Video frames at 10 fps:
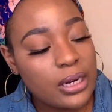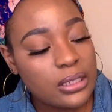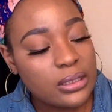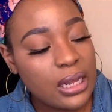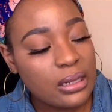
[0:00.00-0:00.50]

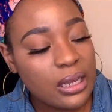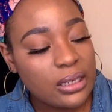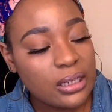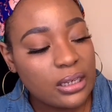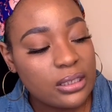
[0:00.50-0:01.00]
It's not
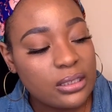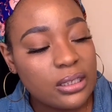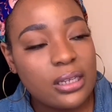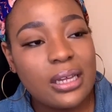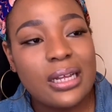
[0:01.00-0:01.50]
like a,
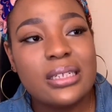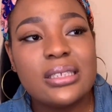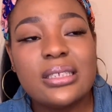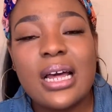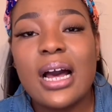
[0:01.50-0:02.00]

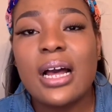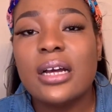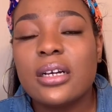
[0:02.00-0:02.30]
it's not